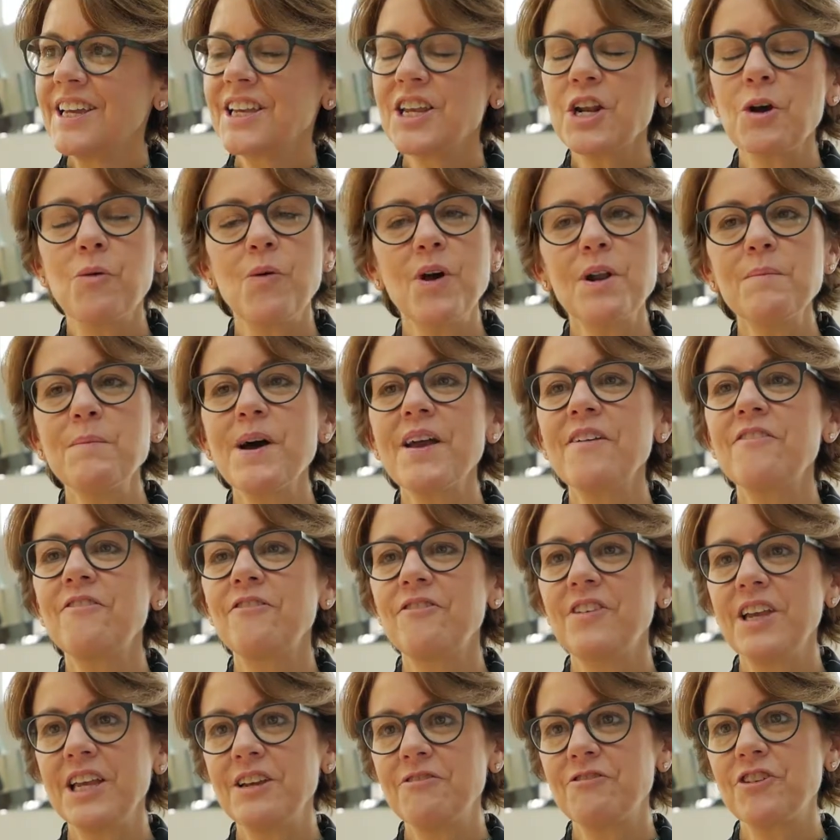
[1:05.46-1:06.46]
You know, one of my
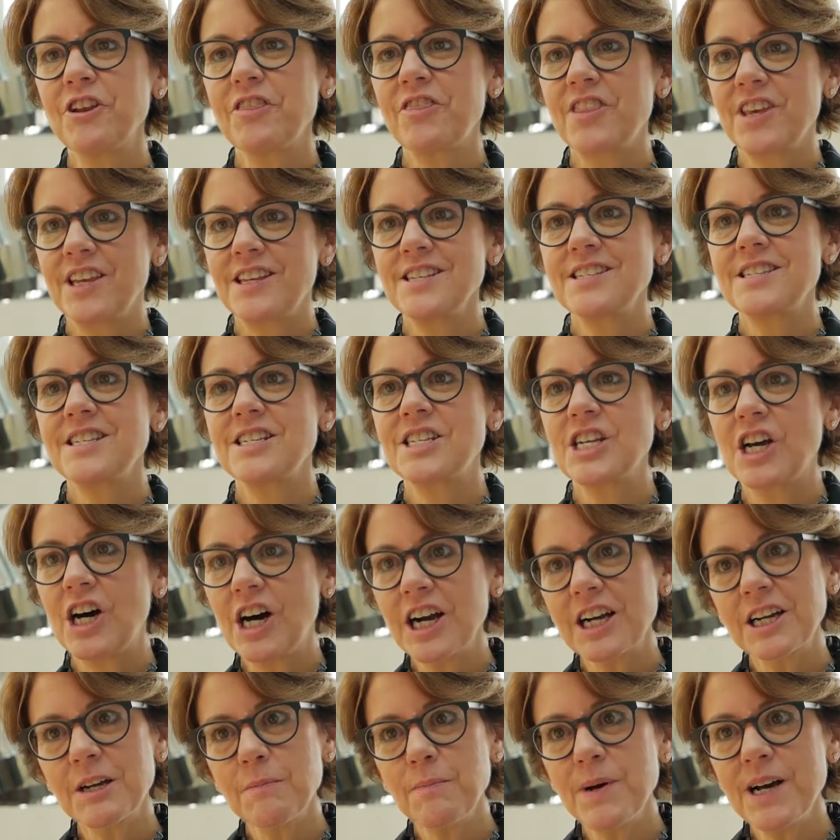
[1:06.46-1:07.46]
favorite things to
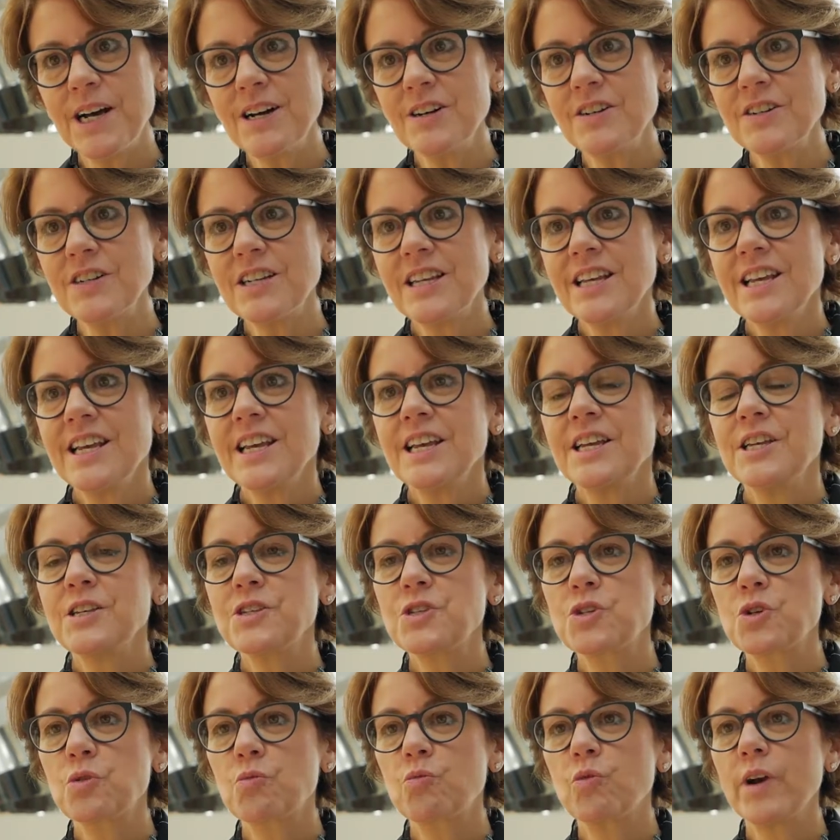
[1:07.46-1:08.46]
talk about
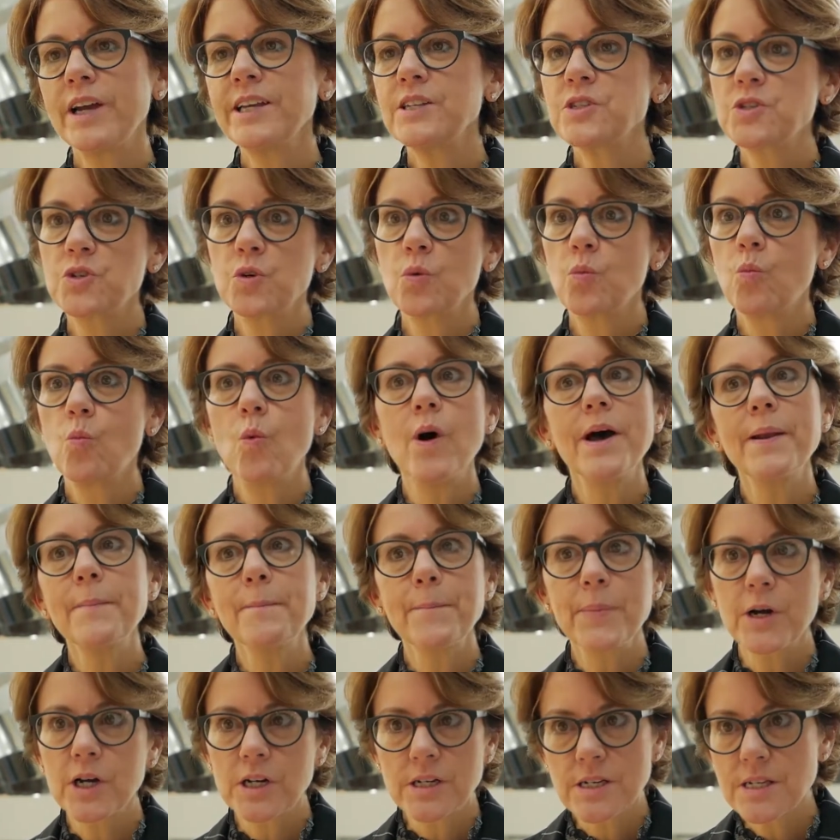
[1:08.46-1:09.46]
is to write to
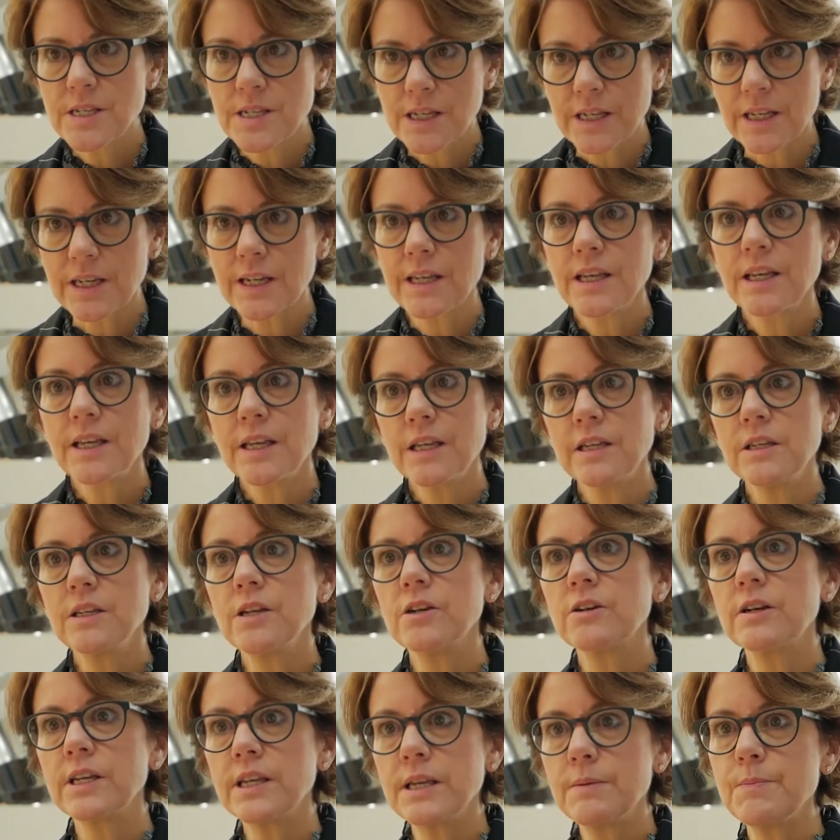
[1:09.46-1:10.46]
one person in
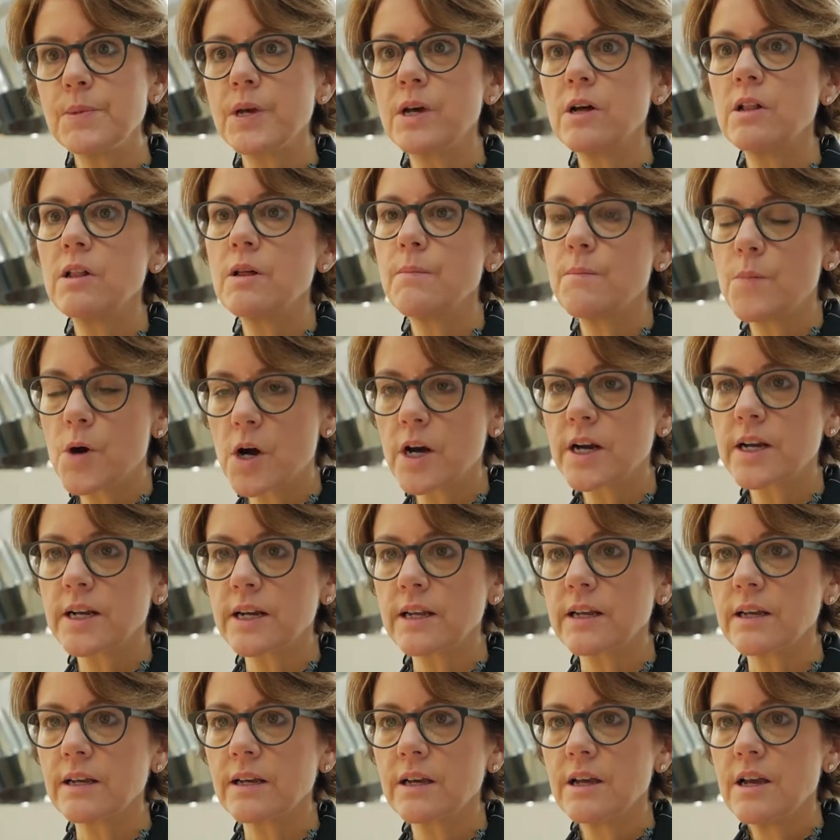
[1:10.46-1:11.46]
your email
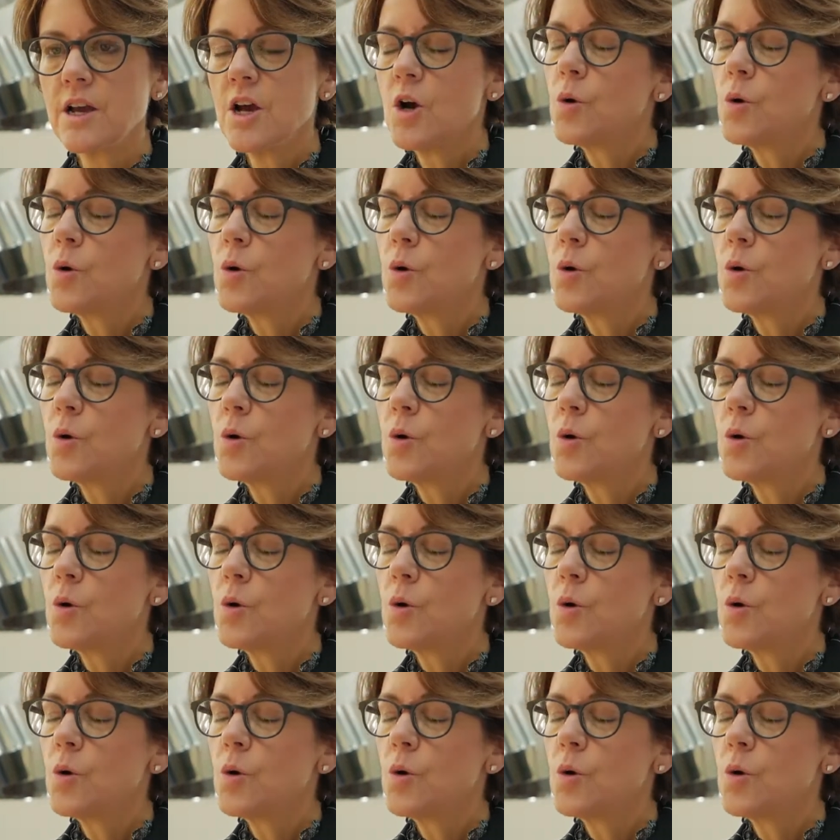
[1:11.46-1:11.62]
marketing,